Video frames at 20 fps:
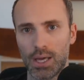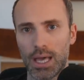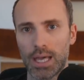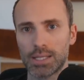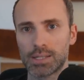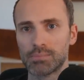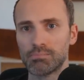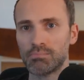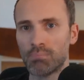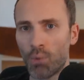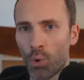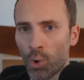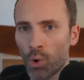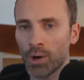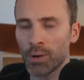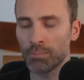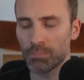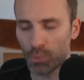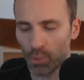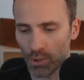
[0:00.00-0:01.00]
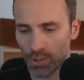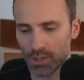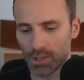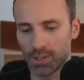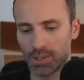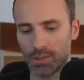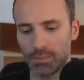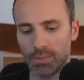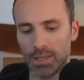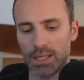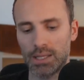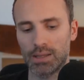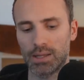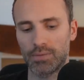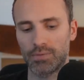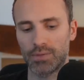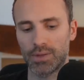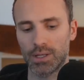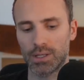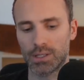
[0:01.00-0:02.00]
It's more important to me
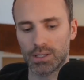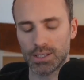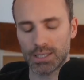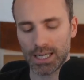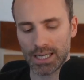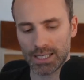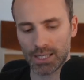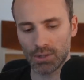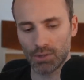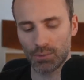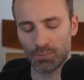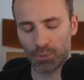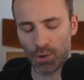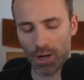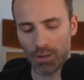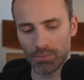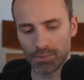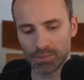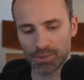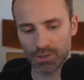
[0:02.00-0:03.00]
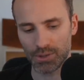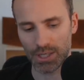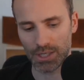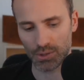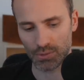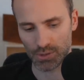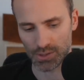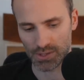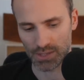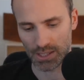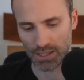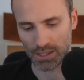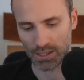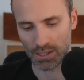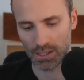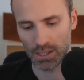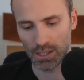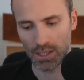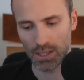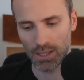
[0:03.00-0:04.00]
that the technical problems are
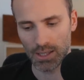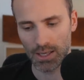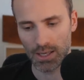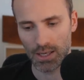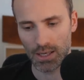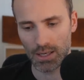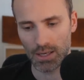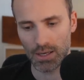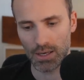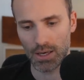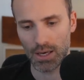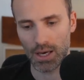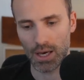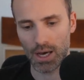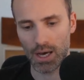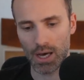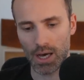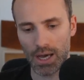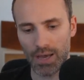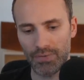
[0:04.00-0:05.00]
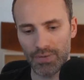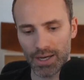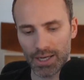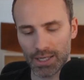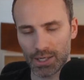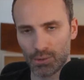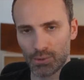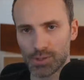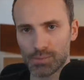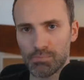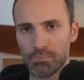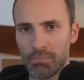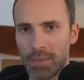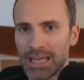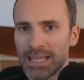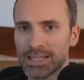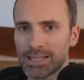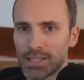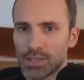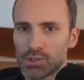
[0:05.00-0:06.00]
interesting, uh, and then I can always
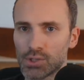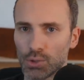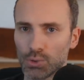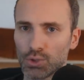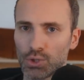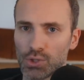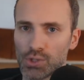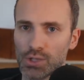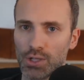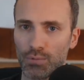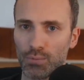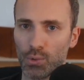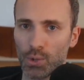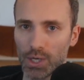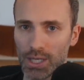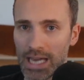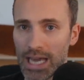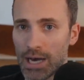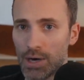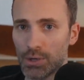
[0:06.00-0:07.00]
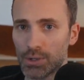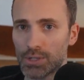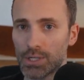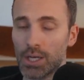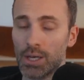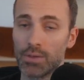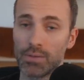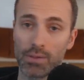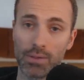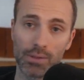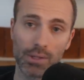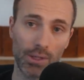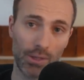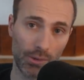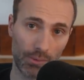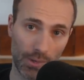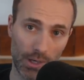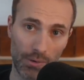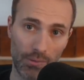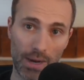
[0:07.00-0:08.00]
make the social stuff work out than the
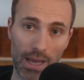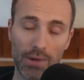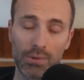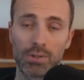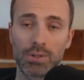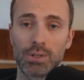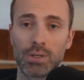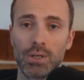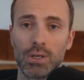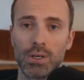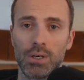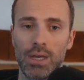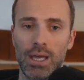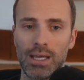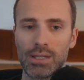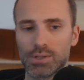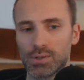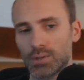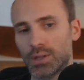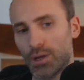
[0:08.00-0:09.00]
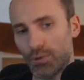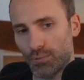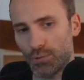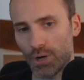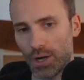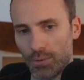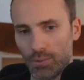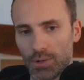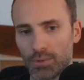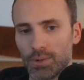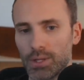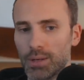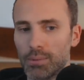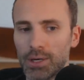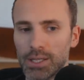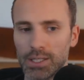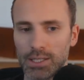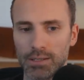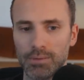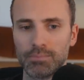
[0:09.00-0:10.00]
other way around. And so, therefore, I went with
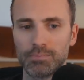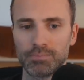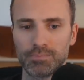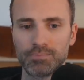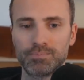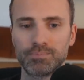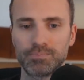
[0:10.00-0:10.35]
MIT.